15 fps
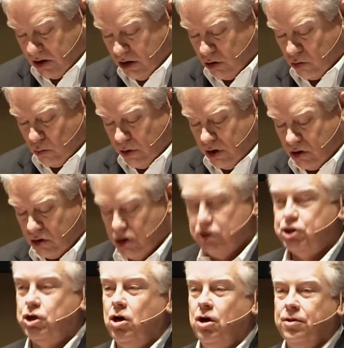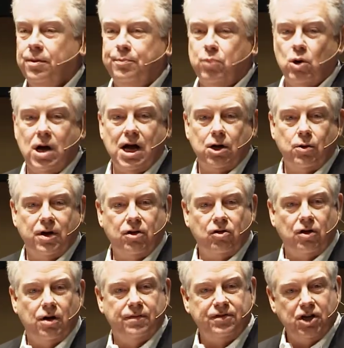his research on the progress
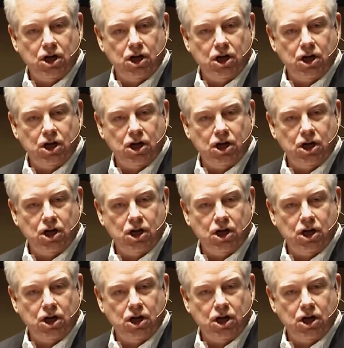of